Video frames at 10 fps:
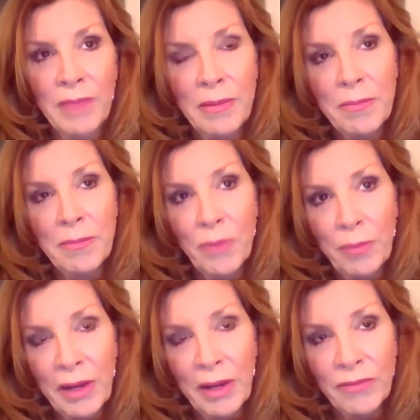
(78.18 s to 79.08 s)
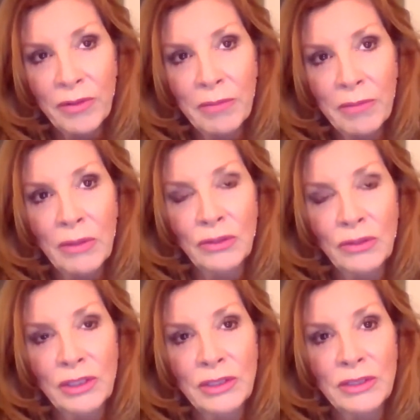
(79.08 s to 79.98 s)
more painful
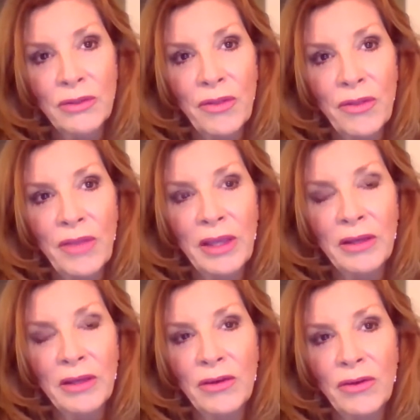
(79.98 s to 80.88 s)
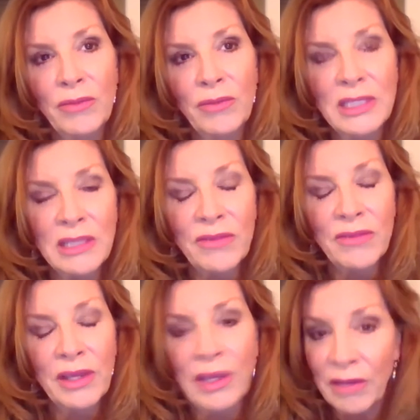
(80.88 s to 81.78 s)
emotions, so that you can receive
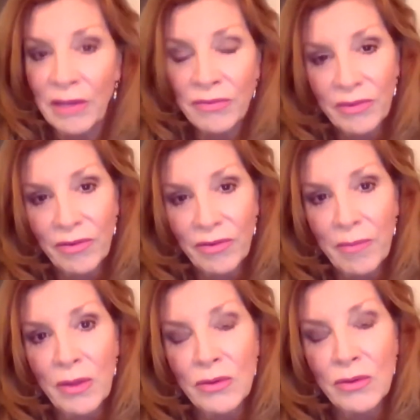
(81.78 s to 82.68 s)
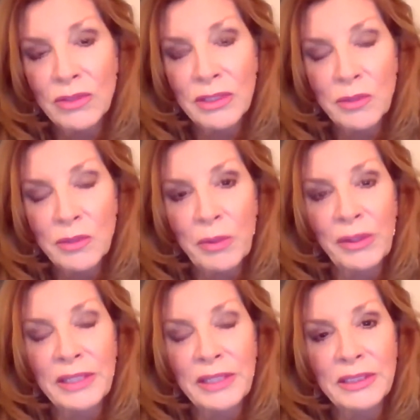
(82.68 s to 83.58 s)
the gift from those
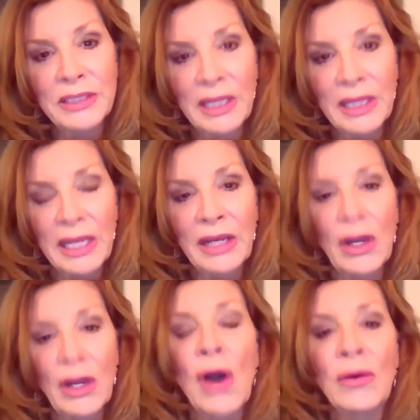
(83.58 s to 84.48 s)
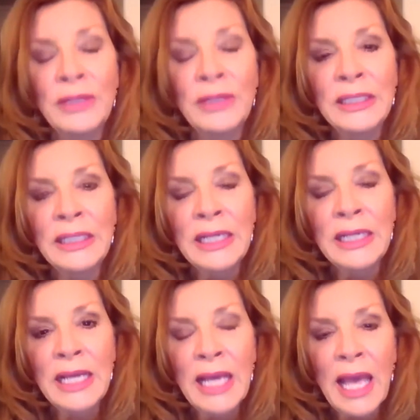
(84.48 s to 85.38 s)
experiences and let it go.
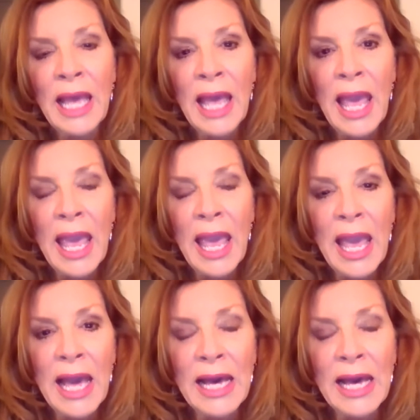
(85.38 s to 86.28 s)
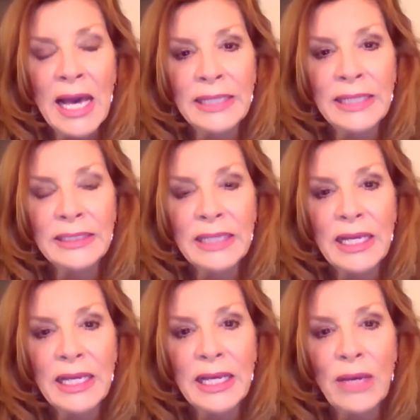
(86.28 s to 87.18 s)
And
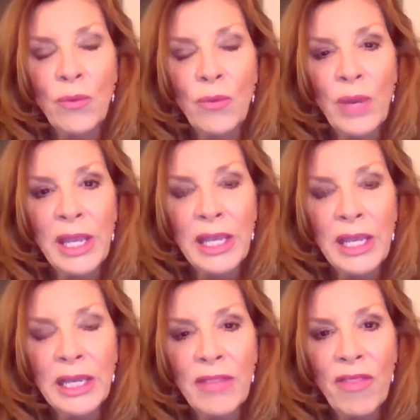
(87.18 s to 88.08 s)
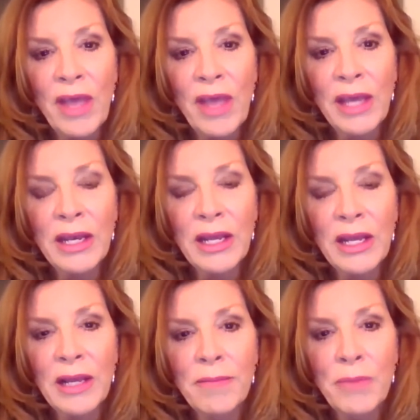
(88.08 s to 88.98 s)
we can then
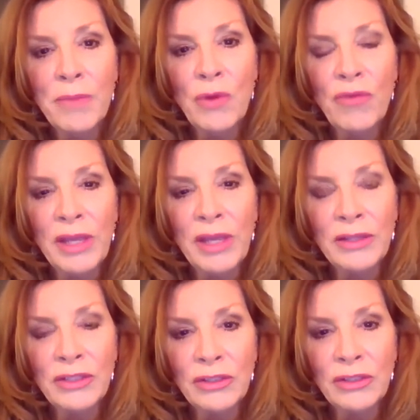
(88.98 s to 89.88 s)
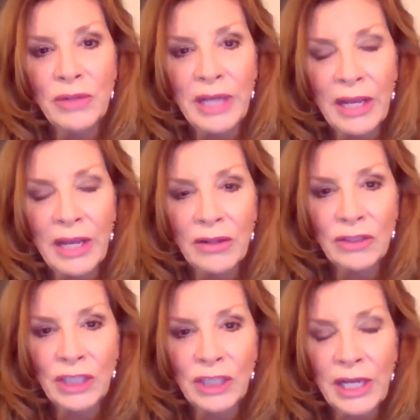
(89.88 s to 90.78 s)
move into an
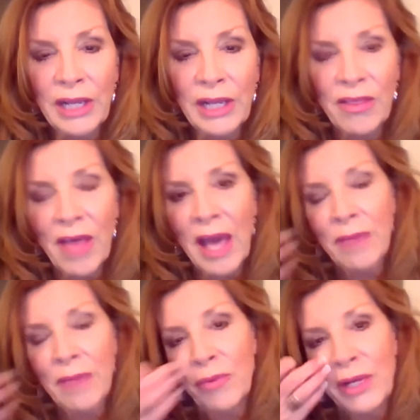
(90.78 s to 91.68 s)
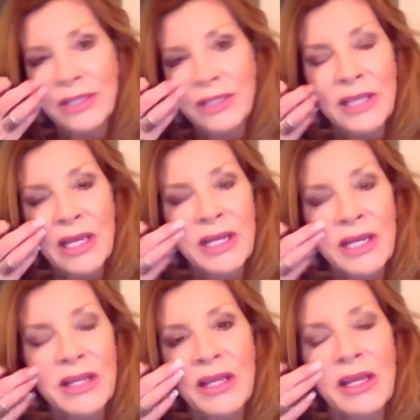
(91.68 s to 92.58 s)
energy that brings
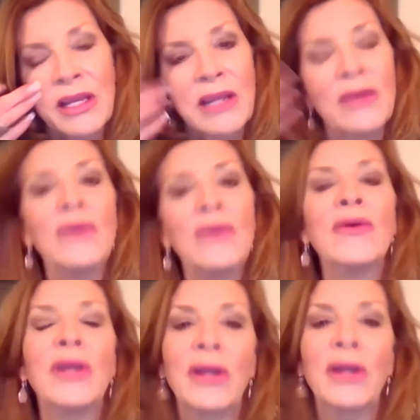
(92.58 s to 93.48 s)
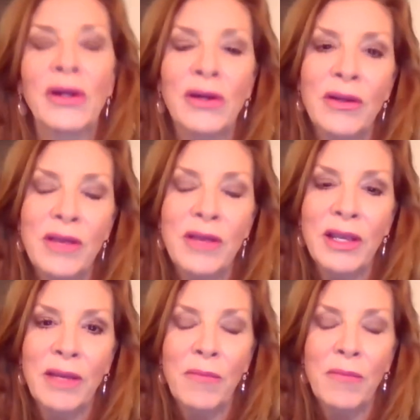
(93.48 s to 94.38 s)
in the new year
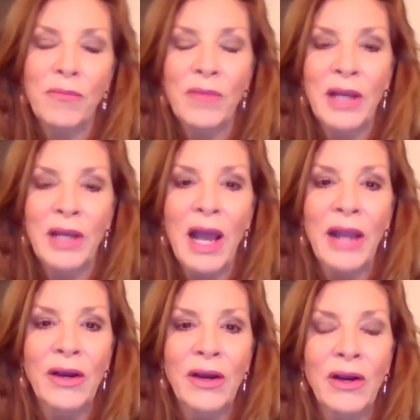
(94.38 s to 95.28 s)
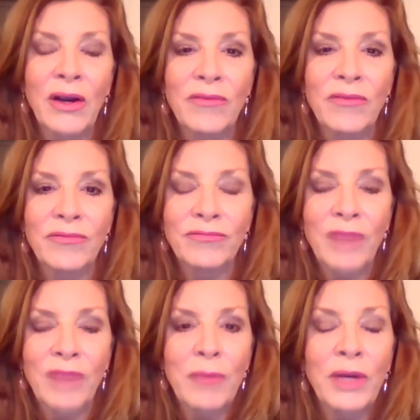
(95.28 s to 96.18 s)
in a higher
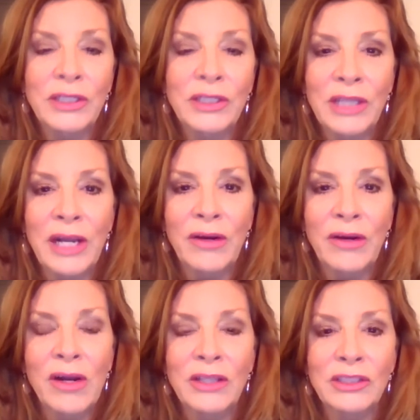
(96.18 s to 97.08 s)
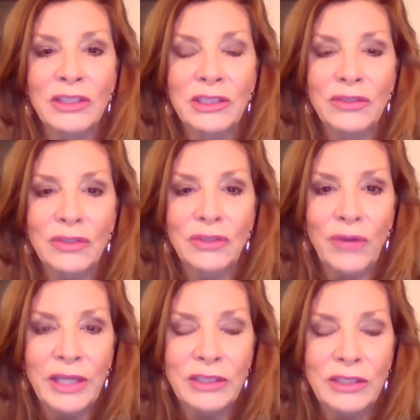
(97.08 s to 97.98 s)
vibration, a higher consciousness. So it's
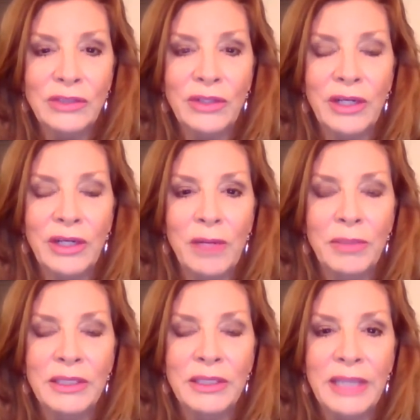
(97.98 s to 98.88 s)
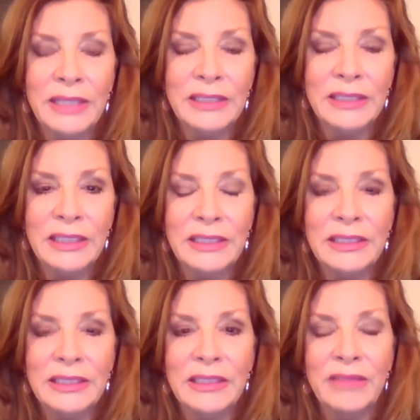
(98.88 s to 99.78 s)
great to do it a couple of days at
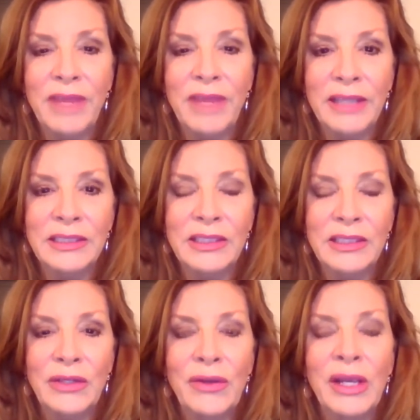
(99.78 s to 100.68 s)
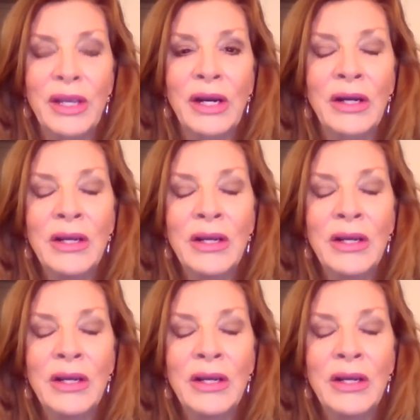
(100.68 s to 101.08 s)
least in advance of the new year.